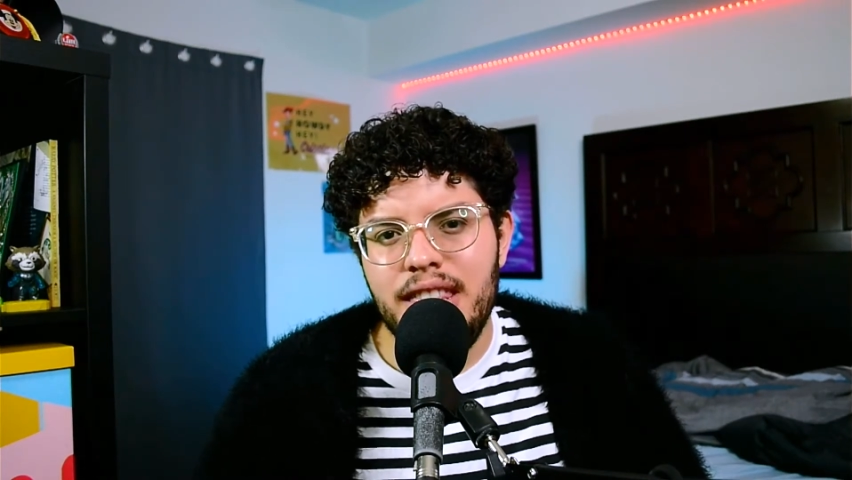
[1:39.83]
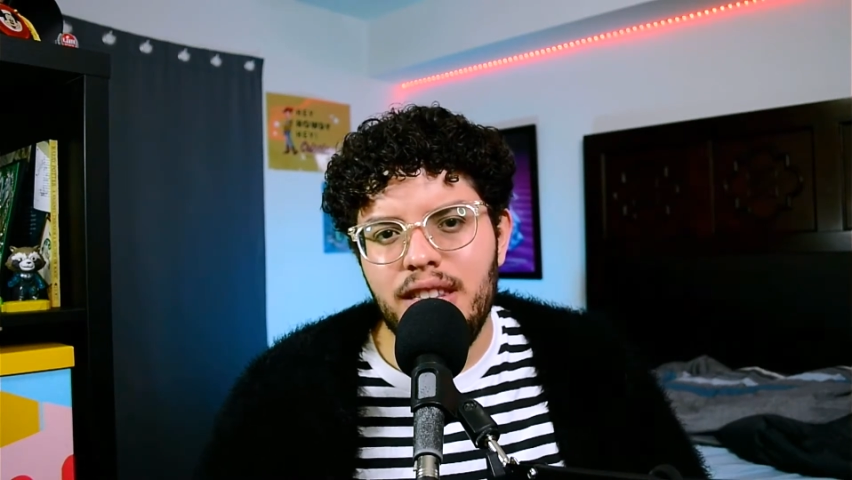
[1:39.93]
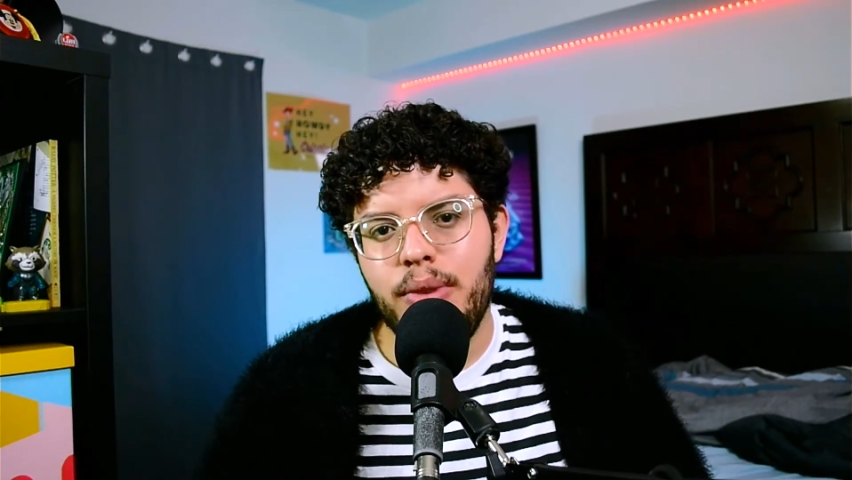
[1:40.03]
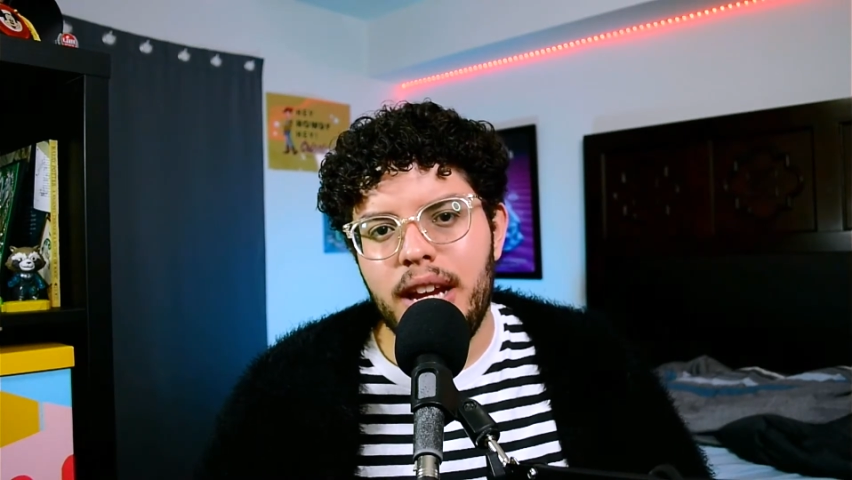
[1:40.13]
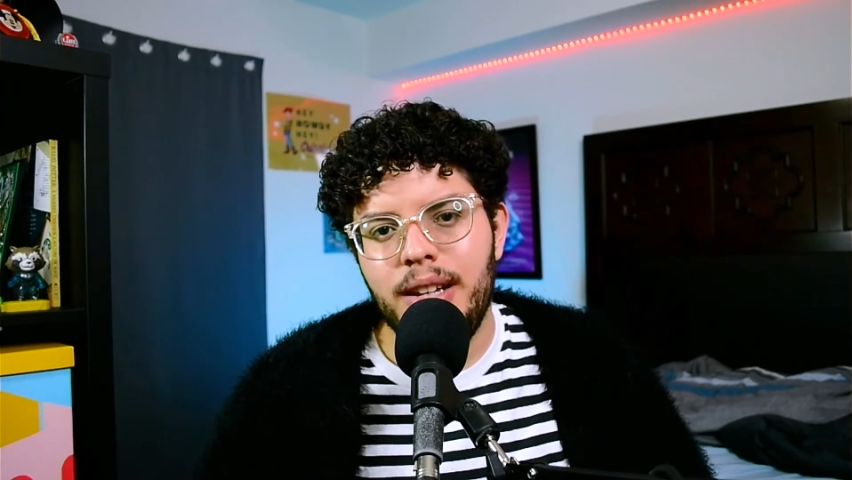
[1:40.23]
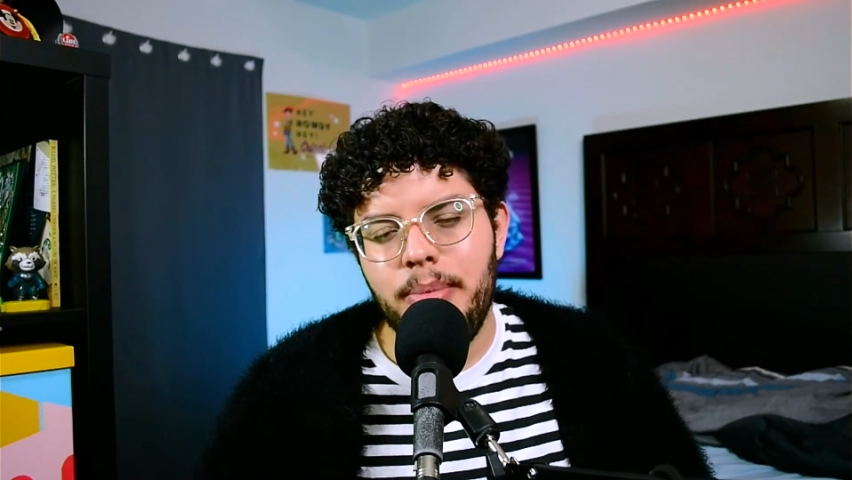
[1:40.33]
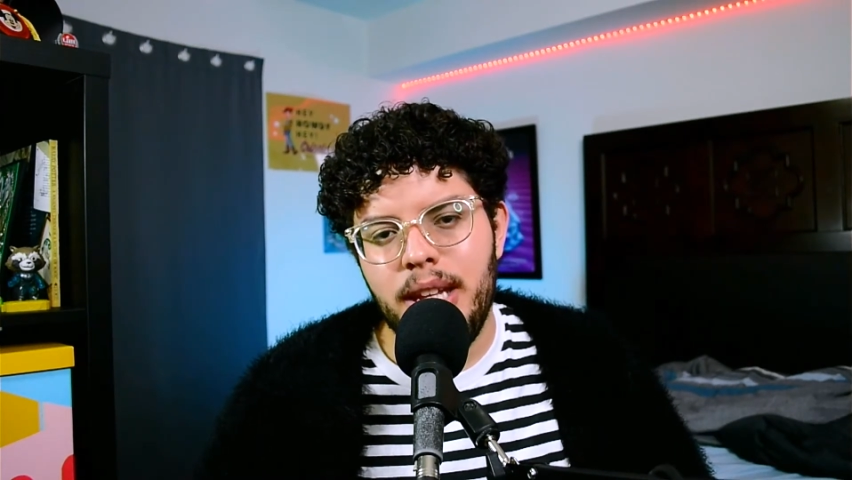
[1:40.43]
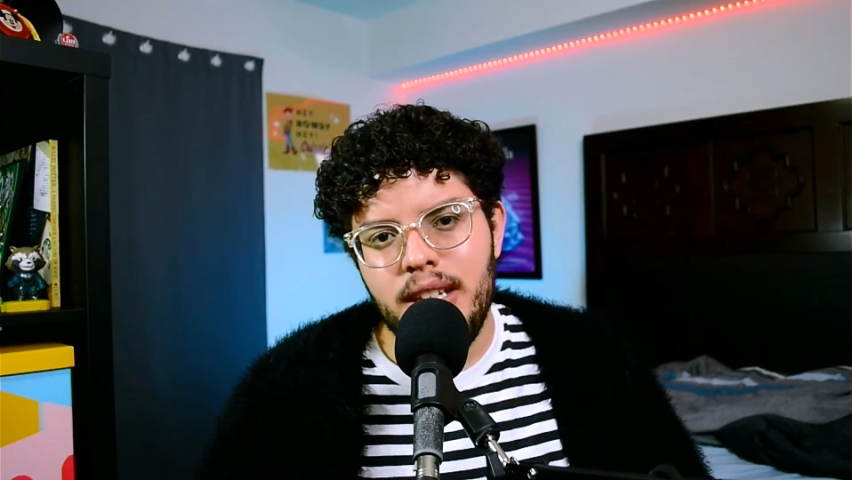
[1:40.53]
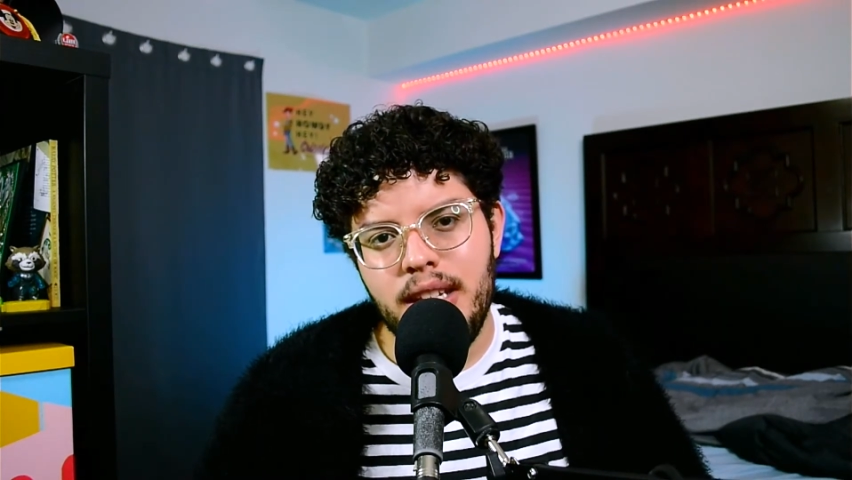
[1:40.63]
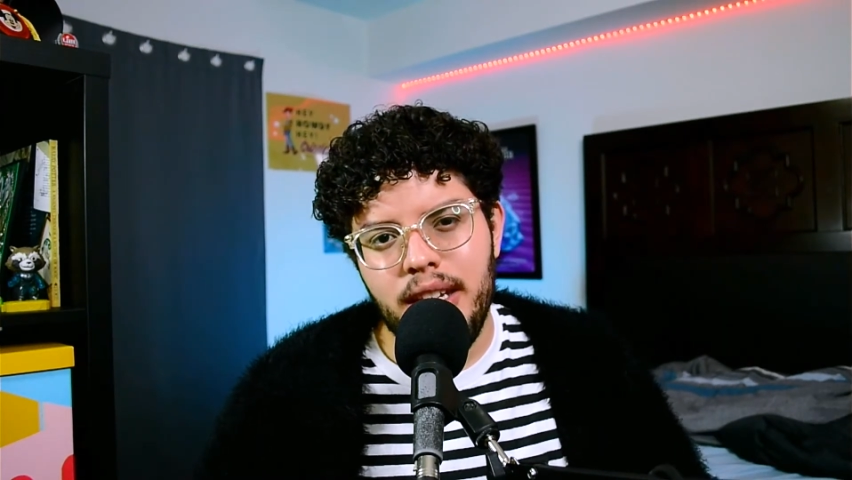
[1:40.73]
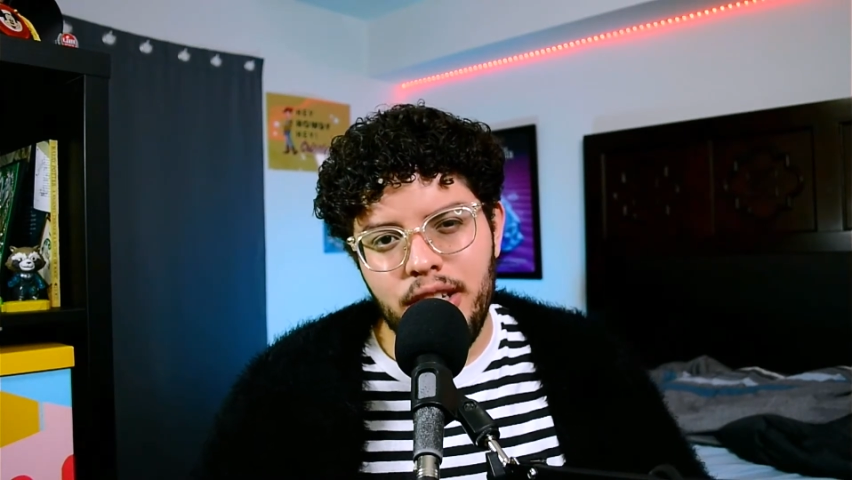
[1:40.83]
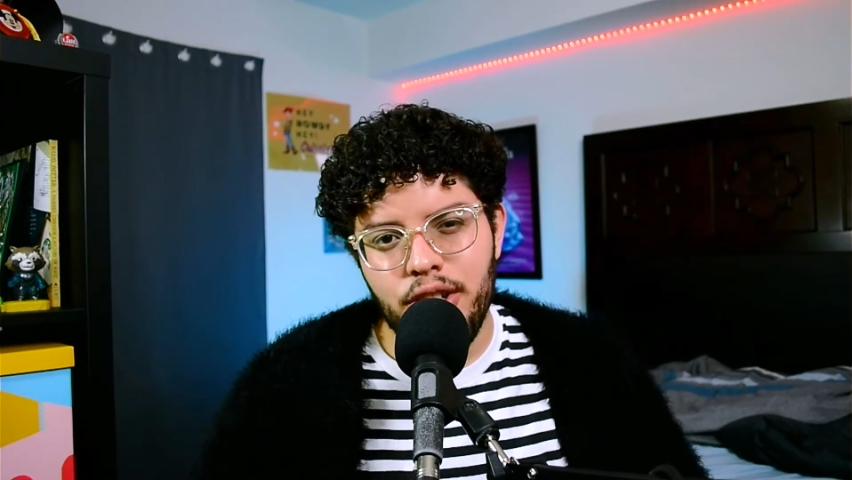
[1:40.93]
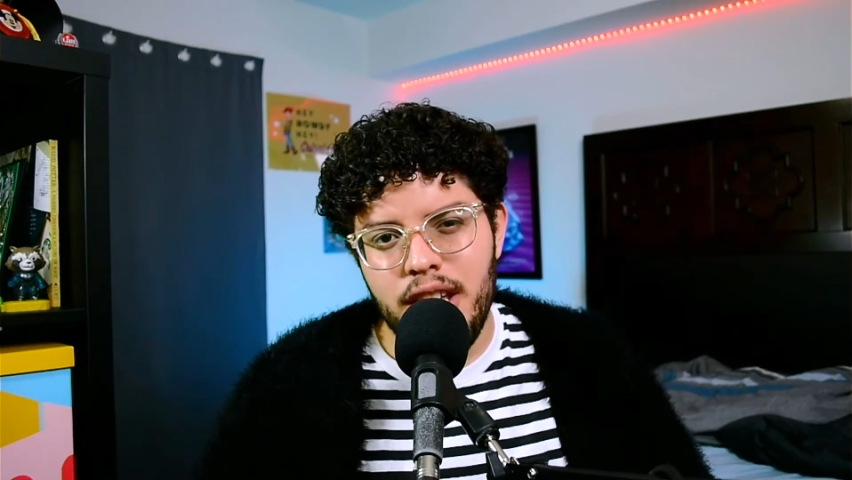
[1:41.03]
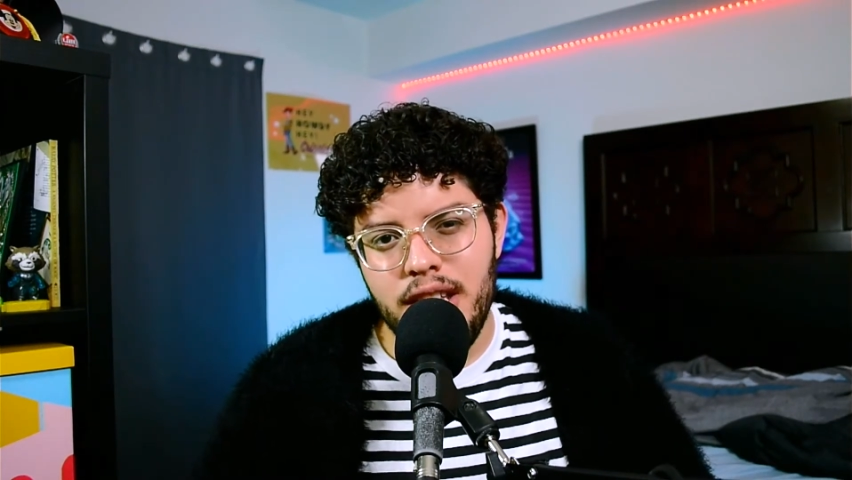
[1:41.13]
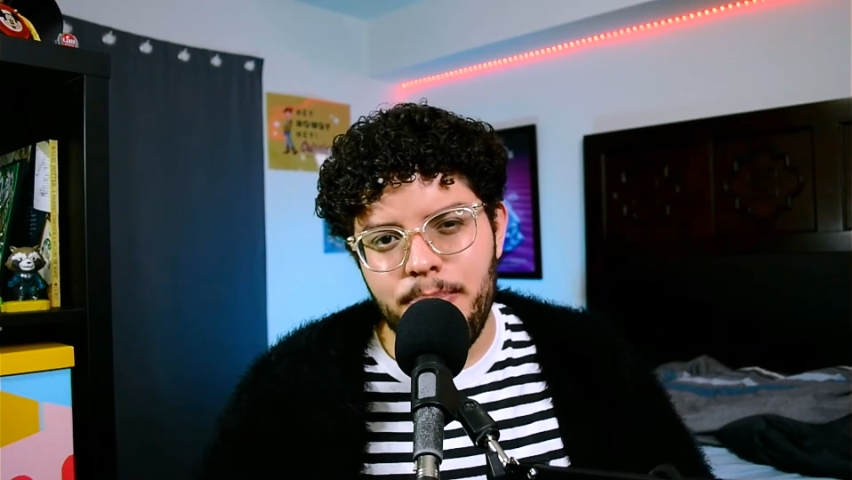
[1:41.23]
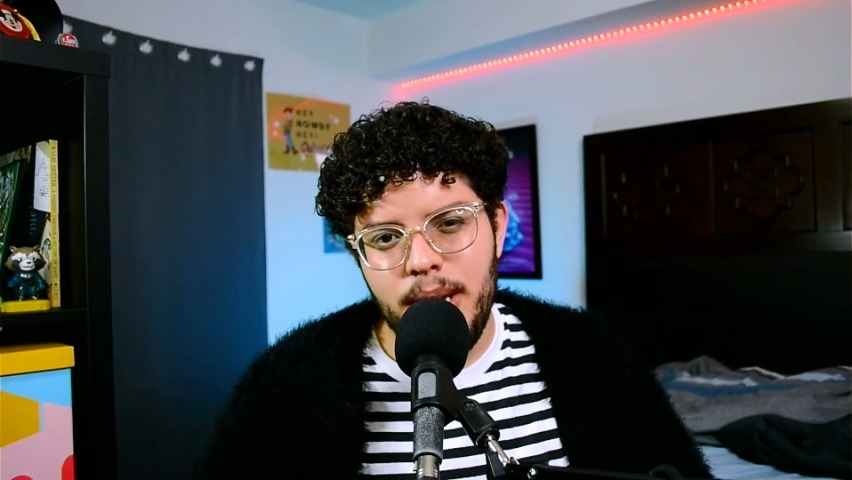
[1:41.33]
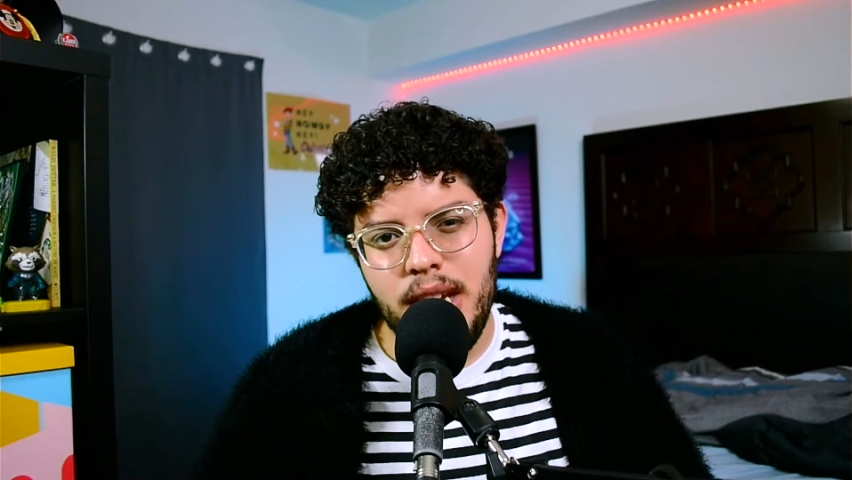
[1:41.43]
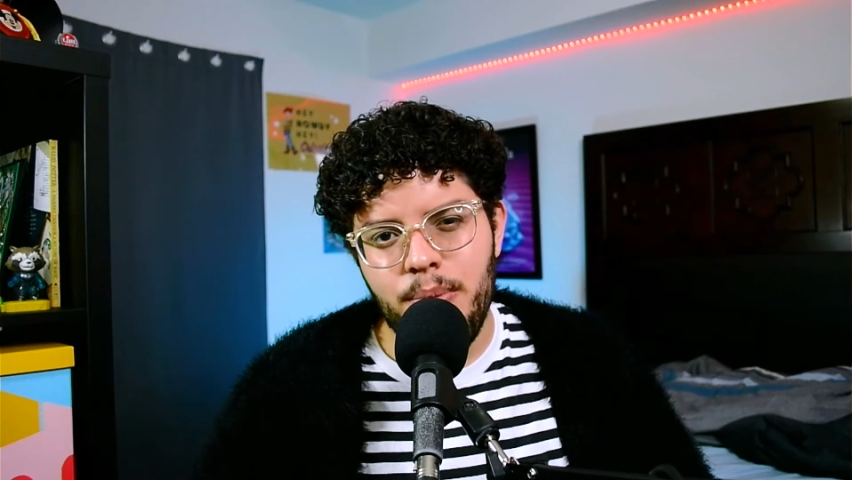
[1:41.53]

the recommended internet speed